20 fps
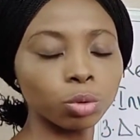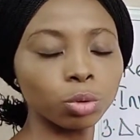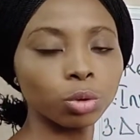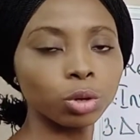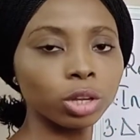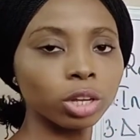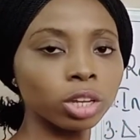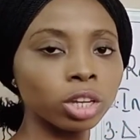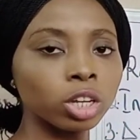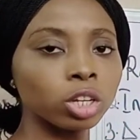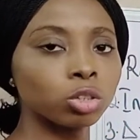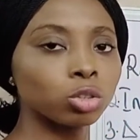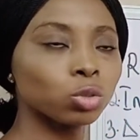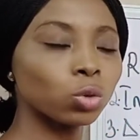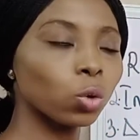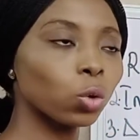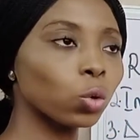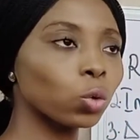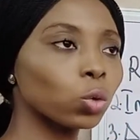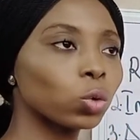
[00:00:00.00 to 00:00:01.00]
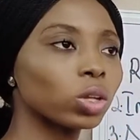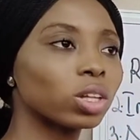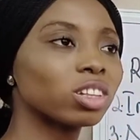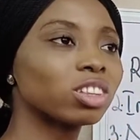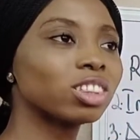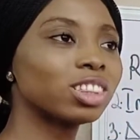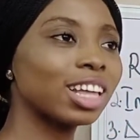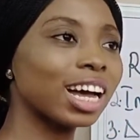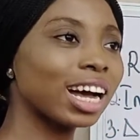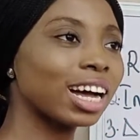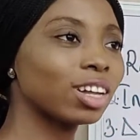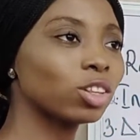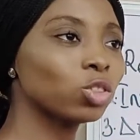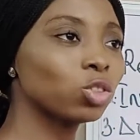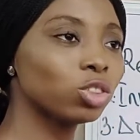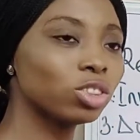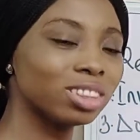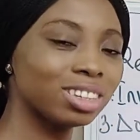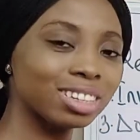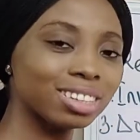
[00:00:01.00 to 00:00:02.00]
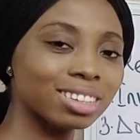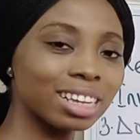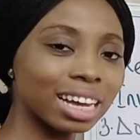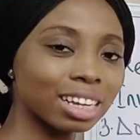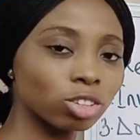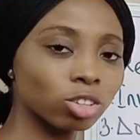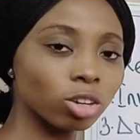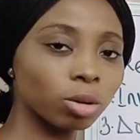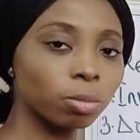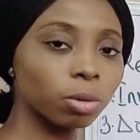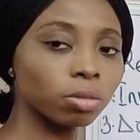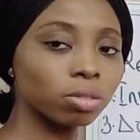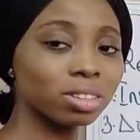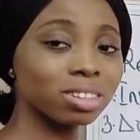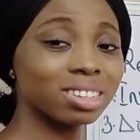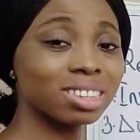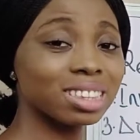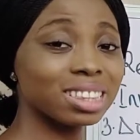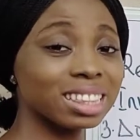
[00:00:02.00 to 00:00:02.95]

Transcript: Okay, so that these are some of the